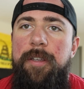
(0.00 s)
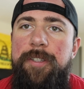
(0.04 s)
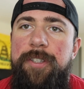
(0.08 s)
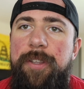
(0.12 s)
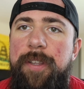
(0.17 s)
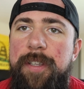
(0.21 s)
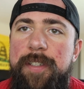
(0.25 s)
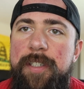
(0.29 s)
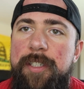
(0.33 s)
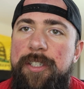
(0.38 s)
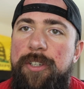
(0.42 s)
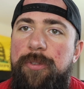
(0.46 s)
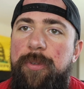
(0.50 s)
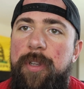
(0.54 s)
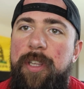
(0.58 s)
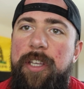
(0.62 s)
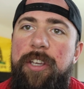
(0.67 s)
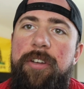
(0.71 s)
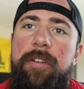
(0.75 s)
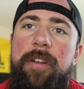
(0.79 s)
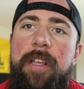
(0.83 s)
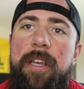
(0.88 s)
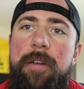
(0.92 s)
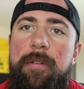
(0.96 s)
So this is a really
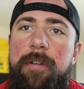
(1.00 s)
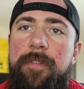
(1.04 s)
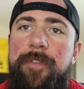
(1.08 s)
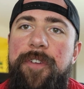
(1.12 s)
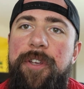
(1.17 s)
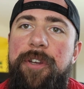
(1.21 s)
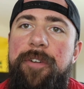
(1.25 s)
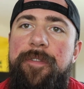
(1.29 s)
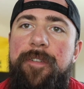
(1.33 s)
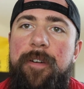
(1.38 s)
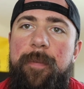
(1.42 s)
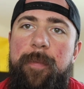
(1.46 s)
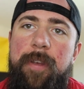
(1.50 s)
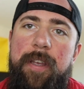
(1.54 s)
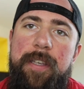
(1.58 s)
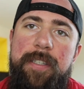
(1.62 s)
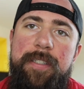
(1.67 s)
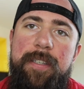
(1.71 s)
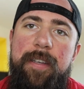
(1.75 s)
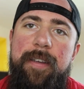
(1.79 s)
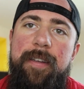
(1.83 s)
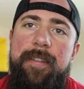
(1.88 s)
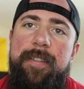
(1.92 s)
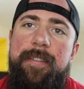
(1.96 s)
unique review for me
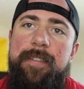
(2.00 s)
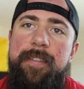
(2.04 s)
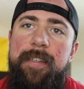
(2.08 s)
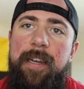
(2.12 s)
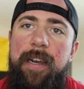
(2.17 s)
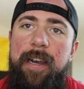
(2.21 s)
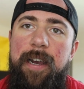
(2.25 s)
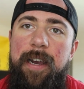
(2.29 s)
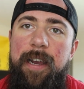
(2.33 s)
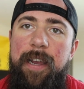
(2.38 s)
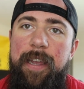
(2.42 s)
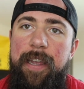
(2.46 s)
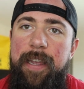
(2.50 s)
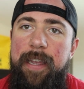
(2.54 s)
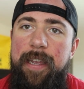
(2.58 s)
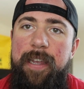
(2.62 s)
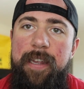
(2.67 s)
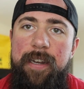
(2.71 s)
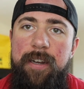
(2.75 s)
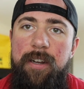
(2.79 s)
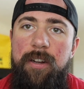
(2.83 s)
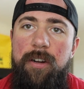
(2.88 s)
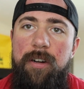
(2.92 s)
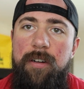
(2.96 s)
since
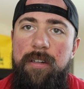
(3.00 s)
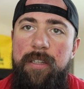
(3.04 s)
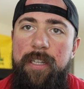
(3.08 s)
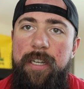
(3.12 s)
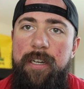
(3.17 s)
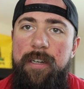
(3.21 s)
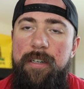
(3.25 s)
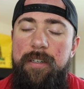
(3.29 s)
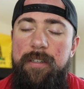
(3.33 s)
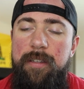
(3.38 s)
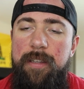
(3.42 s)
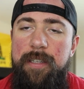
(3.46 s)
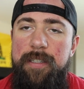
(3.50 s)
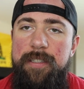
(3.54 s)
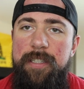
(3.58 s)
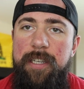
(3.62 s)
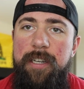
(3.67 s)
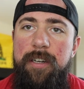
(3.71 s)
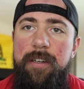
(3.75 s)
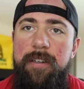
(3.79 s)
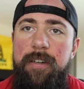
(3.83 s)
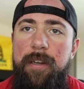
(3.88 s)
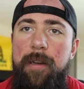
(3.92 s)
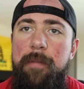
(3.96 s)
in earlier this
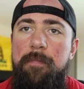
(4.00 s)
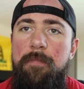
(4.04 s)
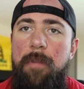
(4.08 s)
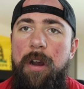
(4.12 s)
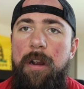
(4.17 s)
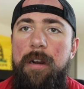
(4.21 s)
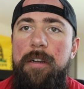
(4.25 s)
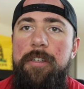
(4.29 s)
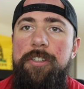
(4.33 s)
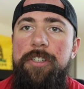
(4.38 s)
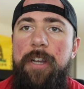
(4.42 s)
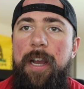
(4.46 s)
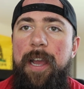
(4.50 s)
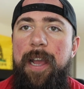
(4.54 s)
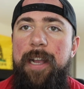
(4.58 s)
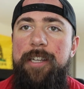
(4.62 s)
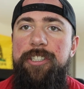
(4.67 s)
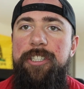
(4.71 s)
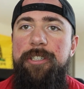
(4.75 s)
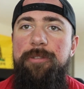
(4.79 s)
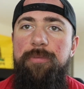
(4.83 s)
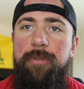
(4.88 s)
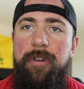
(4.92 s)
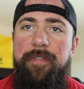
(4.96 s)
year, in March, I
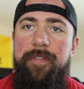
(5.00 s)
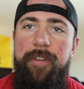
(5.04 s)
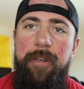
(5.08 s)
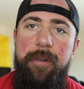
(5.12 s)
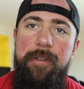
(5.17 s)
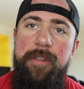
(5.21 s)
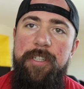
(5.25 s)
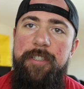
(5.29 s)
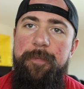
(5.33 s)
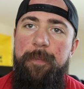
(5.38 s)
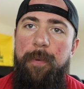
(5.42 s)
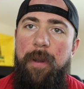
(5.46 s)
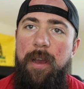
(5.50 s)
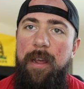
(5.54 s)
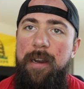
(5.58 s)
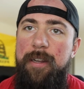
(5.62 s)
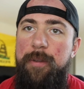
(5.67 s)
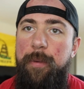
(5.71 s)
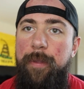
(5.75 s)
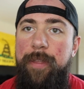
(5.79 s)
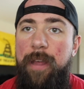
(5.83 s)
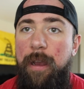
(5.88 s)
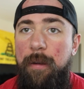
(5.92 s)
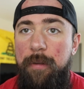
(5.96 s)
actually reviewed this
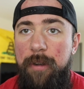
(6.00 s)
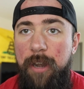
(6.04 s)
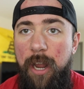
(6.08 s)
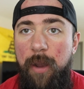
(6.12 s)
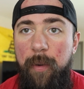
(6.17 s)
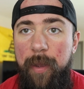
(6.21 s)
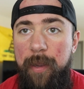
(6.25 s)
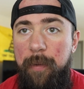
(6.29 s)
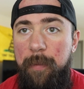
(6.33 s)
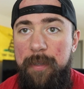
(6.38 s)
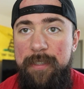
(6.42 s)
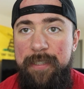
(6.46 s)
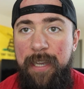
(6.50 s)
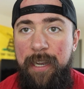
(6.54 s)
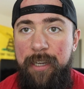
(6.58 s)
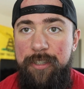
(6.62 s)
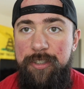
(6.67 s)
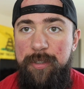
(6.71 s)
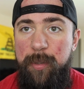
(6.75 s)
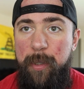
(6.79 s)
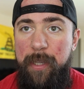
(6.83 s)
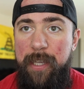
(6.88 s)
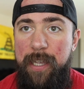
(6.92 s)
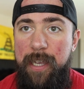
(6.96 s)
product without knowing what's
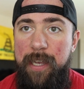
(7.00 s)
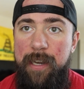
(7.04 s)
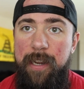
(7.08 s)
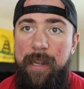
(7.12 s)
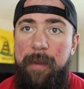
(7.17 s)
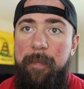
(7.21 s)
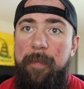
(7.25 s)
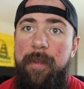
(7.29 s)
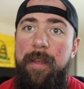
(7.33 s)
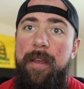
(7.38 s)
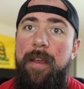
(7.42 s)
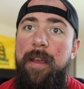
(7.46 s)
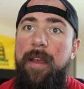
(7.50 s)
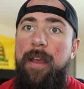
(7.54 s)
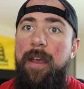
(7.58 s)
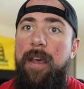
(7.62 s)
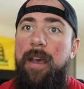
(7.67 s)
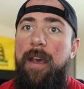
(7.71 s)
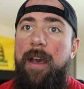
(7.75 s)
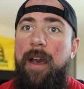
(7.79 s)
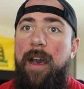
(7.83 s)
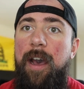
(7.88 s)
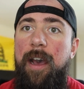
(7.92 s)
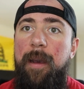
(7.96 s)
actually in it.
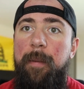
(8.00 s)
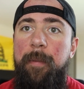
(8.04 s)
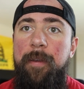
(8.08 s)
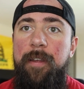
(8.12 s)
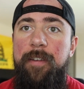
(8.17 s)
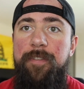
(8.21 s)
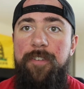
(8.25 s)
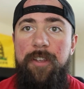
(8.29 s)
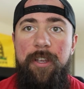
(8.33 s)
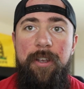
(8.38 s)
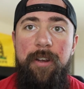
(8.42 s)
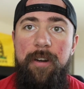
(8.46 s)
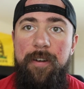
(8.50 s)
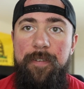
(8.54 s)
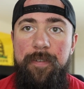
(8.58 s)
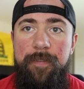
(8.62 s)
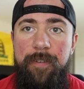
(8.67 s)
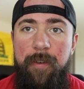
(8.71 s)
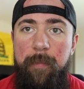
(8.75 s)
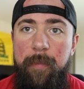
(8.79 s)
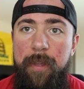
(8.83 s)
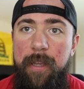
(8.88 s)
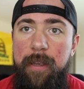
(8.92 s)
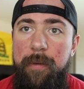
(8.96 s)
If you're
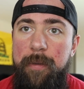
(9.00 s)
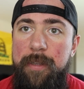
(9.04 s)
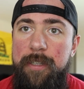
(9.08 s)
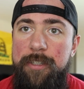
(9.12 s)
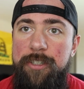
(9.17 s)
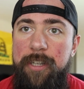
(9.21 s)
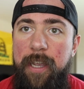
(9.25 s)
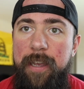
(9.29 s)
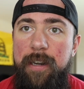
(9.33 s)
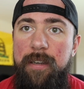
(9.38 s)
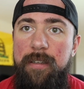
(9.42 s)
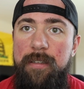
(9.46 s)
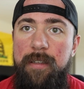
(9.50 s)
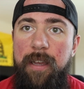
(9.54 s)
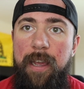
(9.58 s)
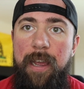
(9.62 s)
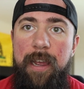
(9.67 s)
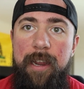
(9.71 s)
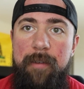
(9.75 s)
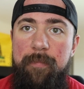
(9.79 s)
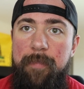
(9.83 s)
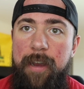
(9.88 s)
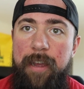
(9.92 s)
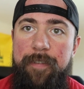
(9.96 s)
familiar with the channel
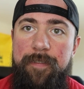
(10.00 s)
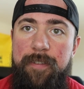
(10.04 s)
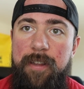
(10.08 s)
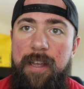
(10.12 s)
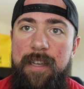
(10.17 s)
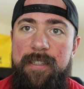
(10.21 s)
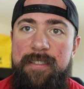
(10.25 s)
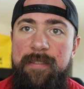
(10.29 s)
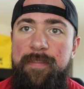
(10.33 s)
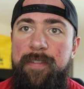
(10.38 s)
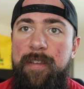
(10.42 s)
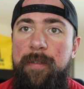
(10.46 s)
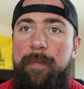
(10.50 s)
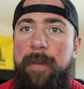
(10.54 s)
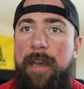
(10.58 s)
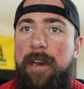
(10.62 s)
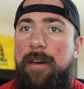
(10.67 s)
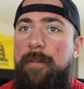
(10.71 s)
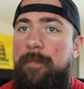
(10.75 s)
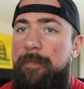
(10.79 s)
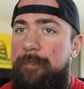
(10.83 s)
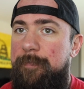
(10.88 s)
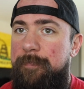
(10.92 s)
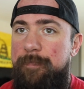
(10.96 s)
and my philosophy
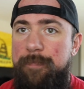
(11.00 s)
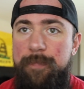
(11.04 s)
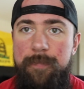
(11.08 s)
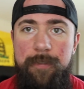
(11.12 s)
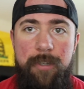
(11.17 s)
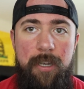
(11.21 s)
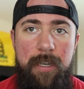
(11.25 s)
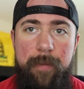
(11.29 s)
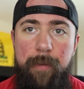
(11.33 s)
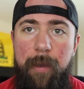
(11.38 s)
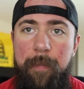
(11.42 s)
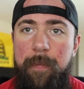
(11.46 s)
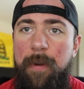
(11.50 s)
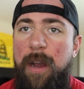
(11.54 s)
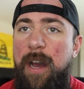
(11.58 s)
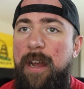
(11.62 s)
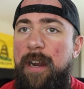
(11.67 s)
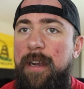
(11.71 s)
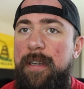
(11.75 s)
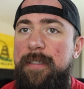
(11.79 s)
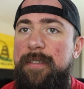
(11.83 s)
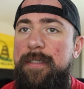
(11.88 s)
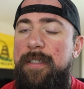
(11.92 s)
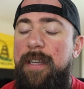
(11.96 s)
about talking about
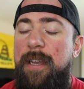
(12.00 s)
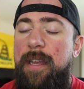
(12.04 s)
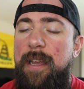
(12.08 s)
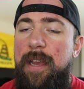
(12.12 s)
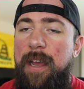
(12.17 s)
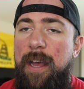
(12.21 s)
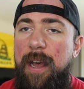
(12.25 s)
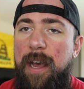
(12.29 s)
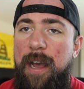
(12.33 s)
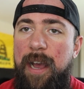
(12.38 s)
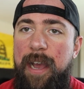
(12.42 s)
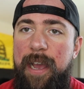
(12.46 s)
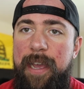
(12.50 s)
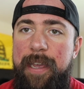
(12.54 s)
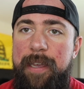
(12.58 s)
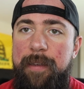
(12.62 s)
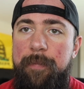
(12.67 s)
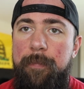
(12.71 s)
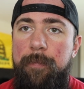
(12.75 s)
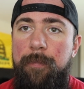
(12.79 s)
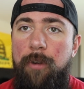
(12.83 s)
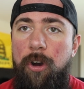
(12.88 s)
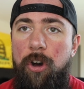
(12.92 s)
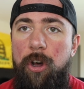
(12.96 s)
products,
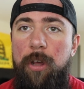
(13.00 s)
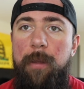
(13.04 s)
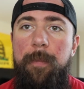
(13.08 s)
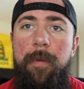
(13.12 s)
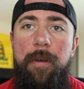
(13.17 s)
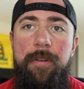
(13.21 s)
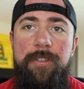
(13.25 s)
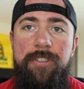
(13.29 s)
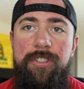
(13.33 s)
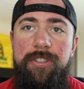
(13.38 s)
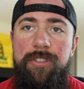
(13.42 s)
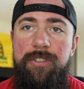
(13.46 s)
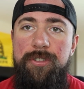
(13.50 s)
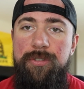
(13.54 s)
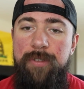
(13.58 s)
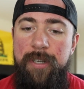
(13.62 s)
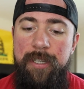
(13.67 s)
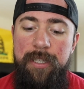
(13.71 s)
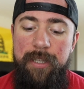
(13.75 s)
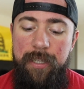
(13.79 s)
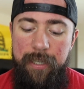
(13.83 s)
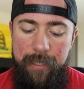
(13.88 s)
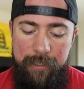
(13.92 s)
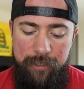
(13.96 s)
I almost
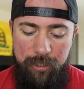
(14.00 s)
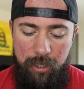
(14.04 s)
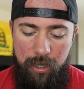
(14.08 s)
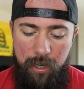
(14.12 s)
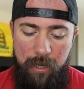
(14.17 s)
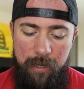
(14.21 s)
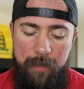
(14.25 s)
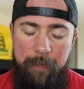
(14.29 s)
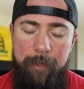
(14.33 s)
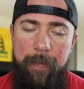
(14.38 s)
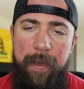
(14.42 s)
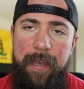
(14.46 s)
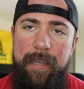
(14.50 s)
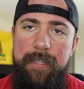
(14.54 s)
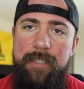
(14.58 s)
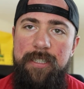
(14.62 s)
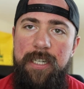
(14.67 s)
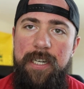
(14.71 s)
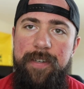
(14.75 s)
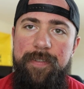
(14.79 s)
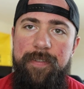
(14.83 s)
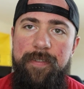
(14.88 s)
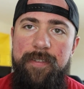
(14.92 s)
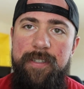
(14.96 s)
strictly talk based
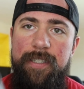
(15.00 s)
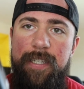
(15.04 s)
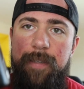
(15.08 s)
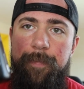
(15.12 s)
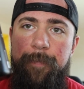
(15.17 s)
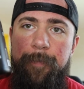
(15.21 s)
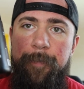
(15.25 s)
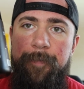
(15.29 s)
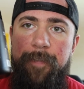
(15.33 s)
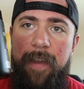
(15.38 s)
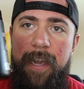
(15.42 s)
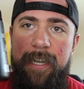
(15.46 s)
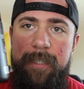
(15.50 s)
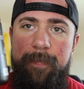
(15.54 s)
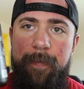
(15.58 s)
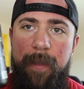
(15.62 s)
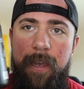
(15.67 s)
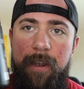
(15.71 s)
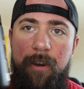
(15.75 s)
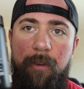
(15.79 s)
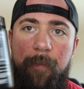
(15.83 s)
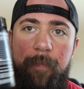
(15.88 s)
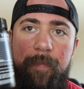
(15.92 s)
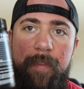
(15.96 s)
off of the supplement facts
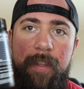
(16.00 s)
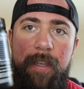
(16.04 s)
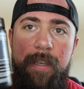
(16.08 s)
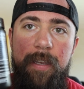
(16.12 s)
panel.